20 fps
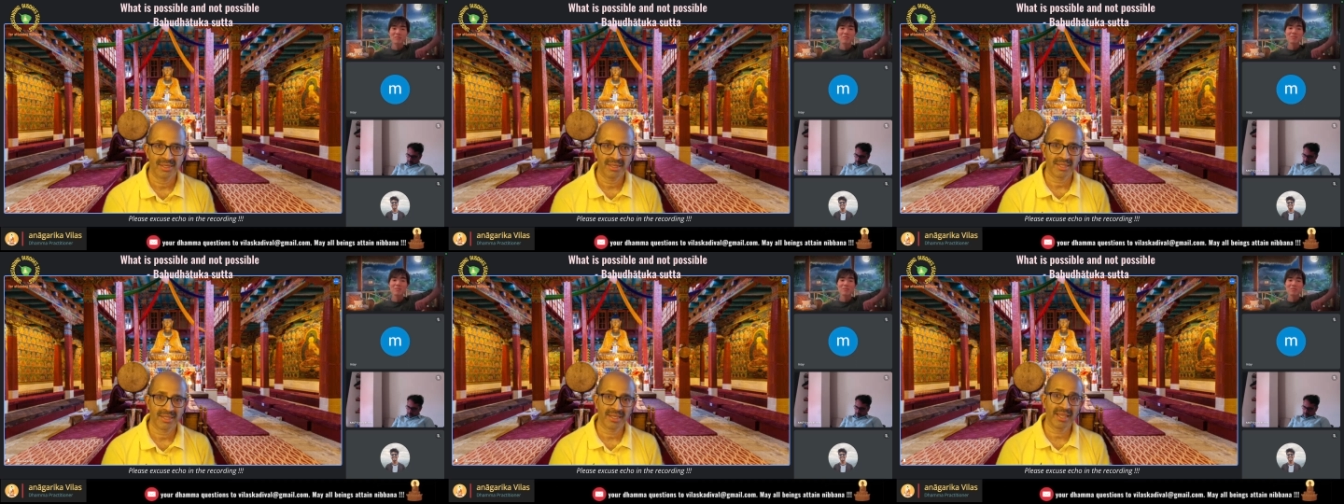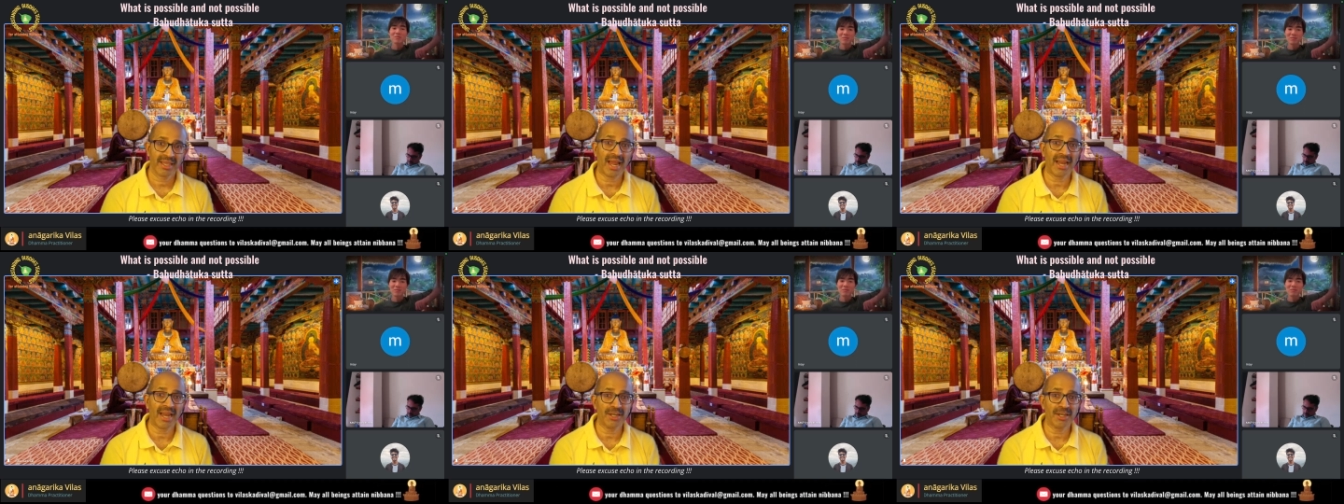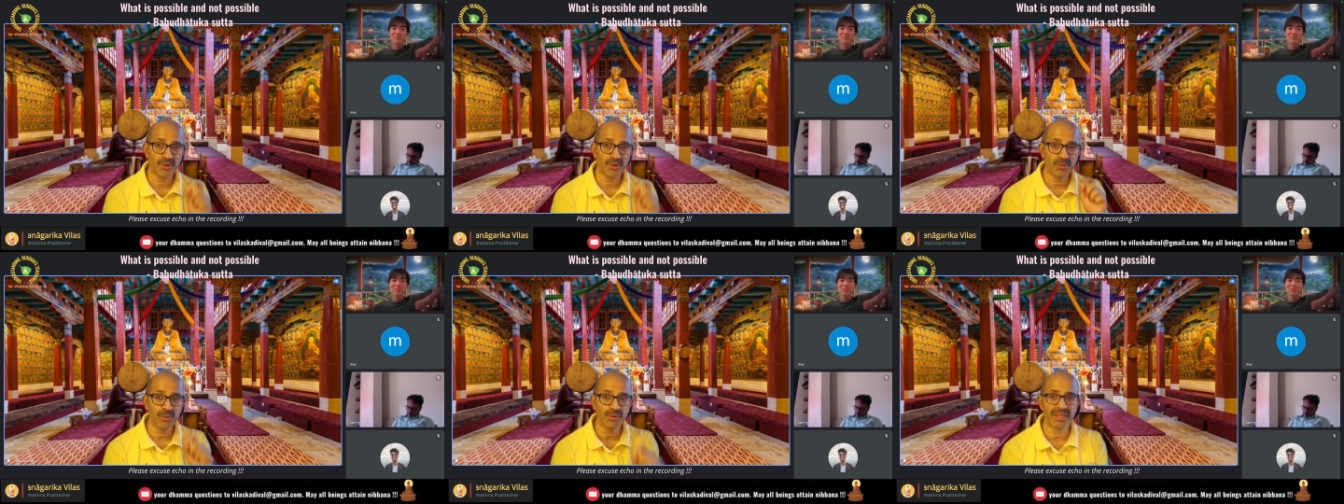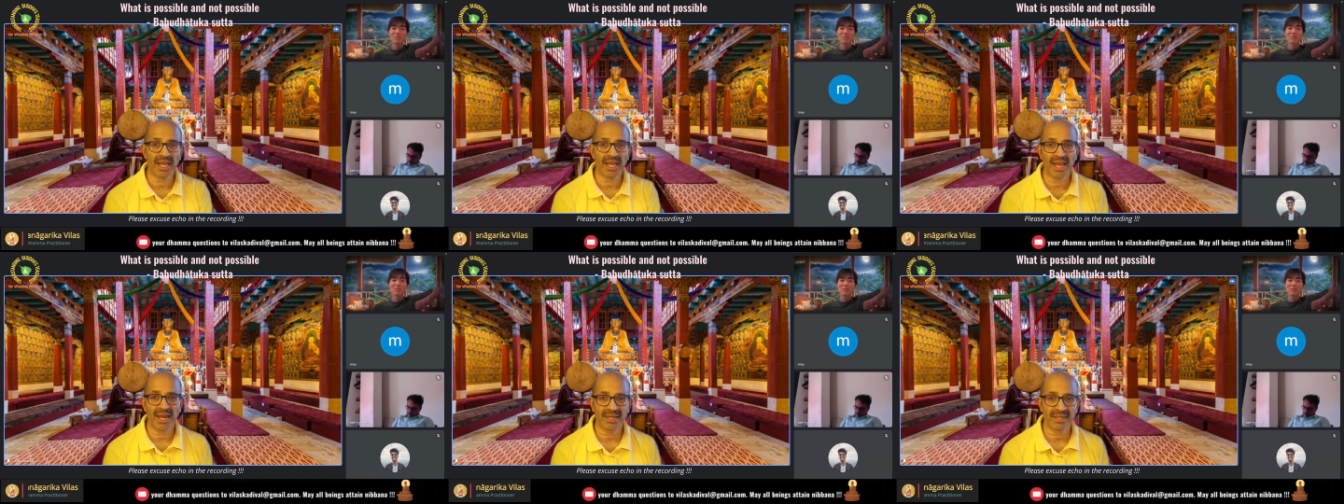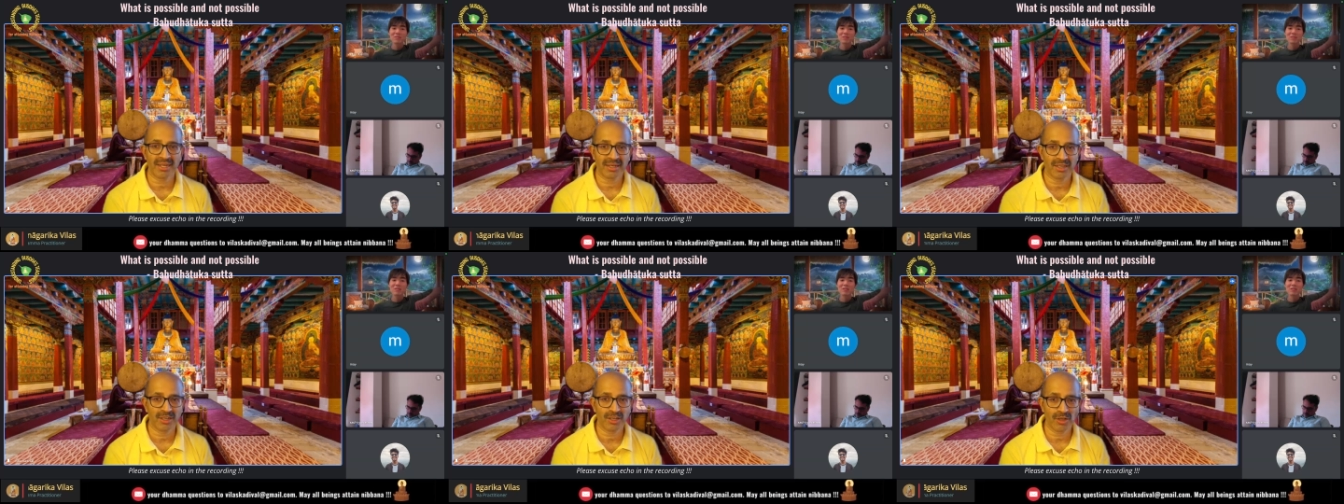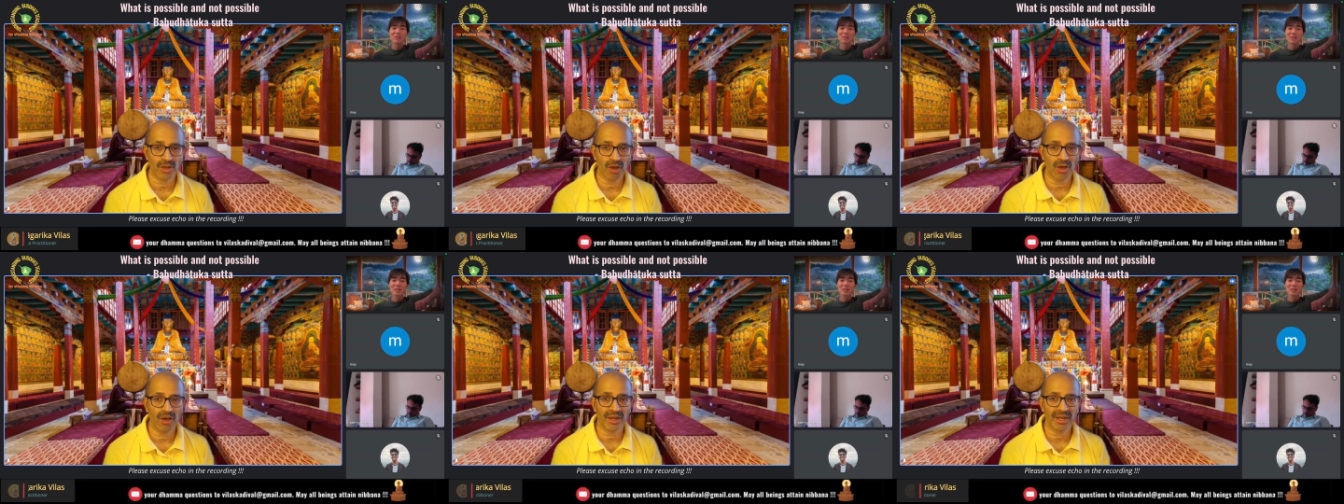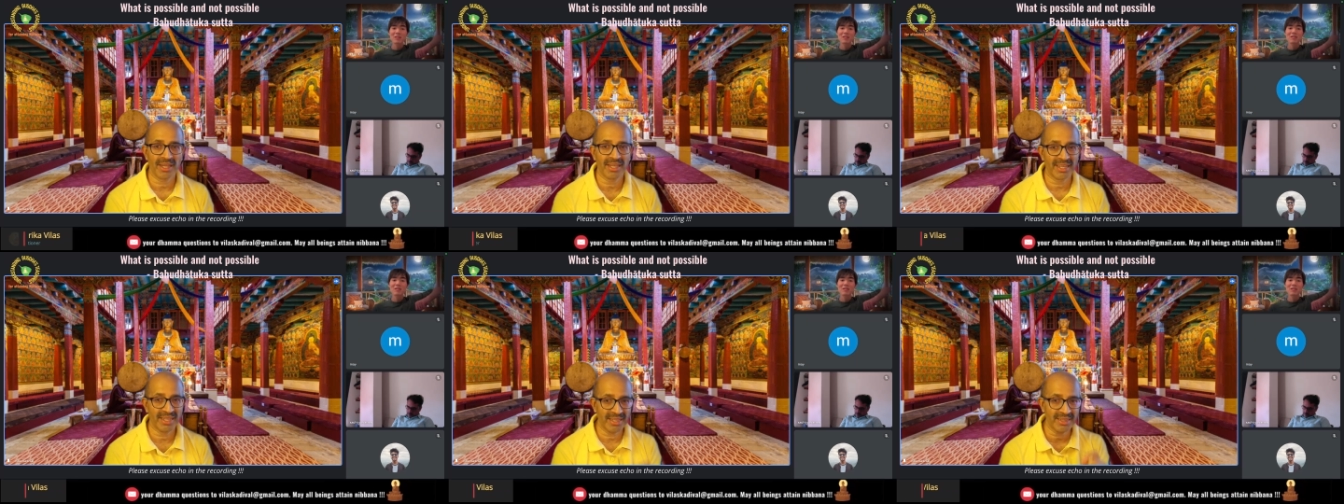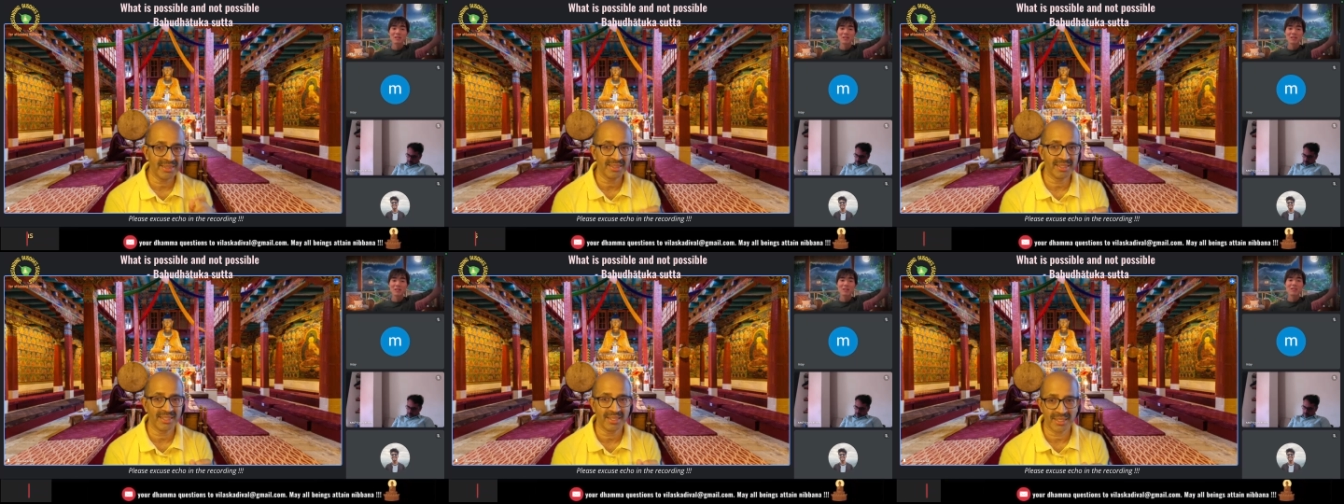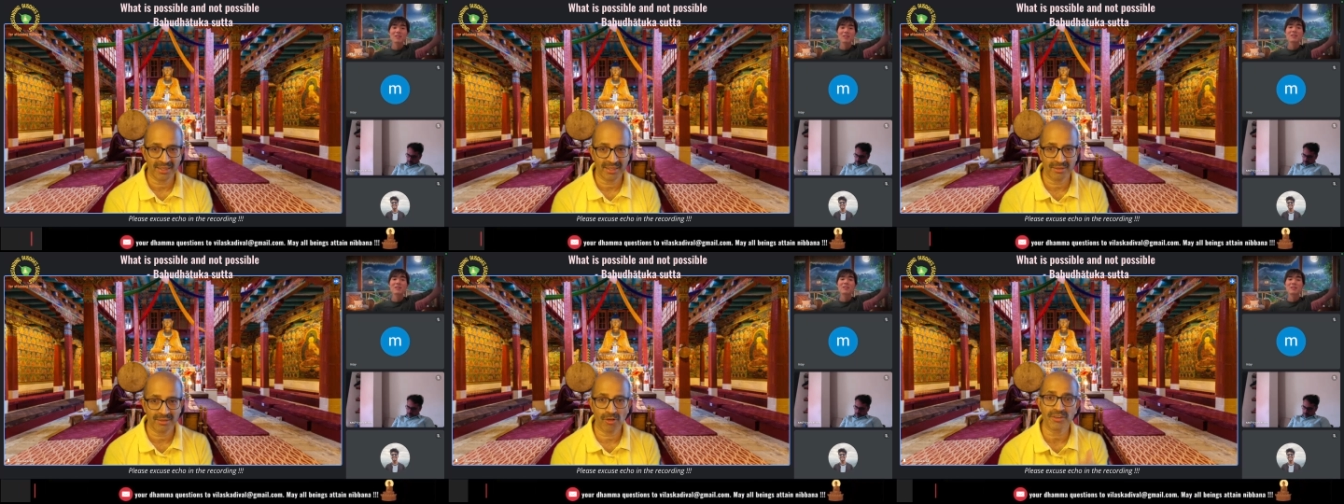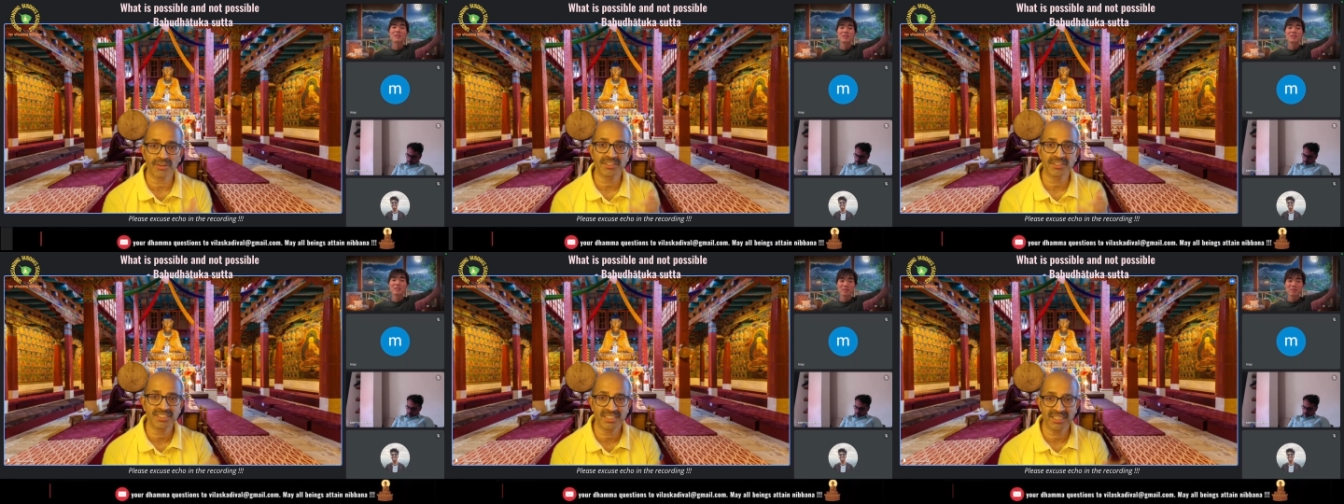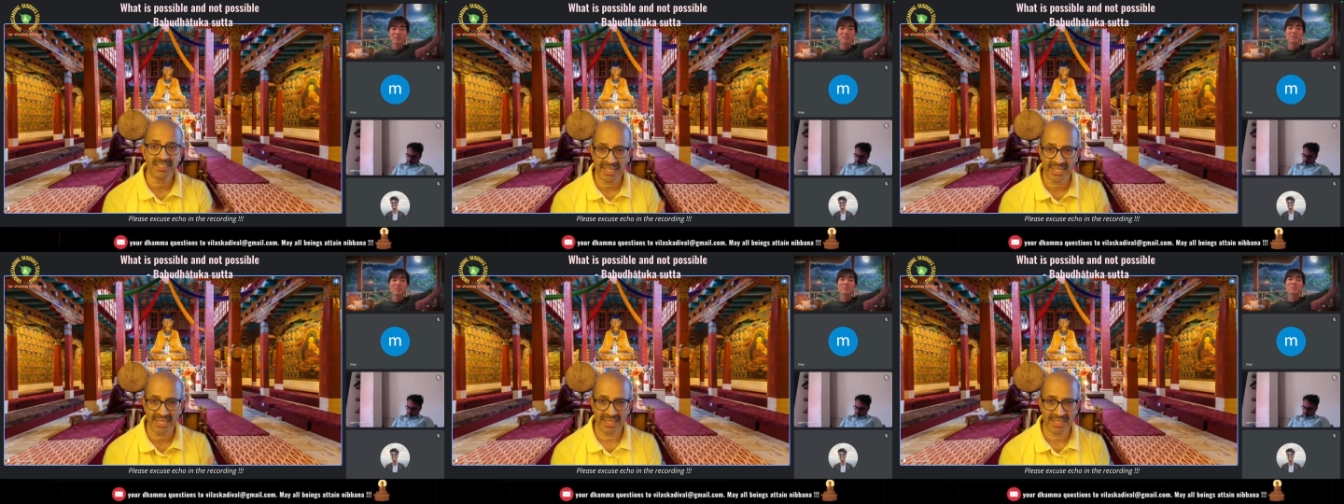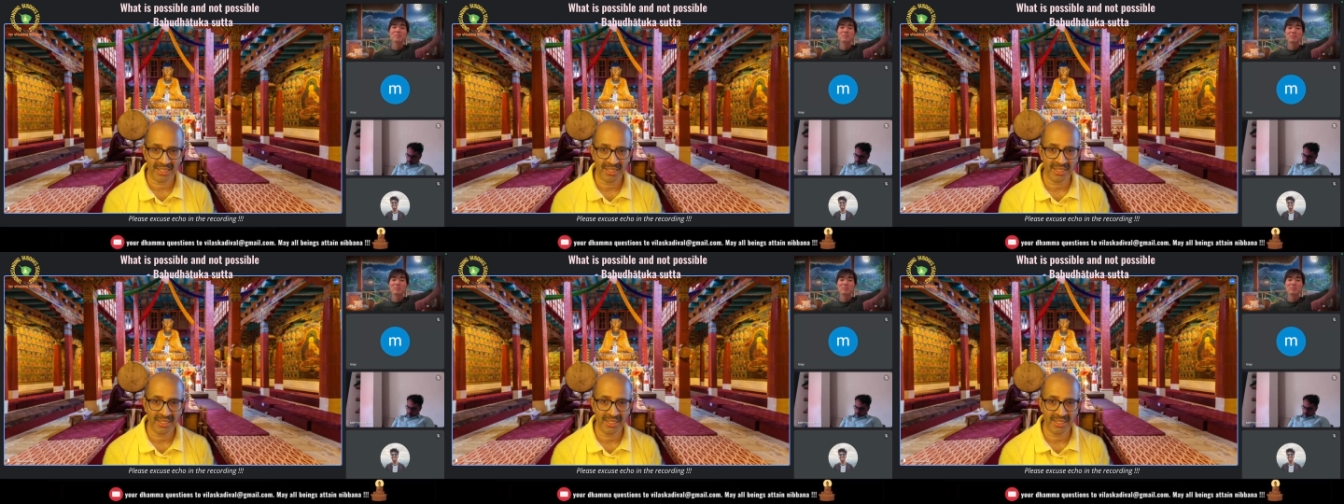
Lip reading: can do that, nor a Itti or Stri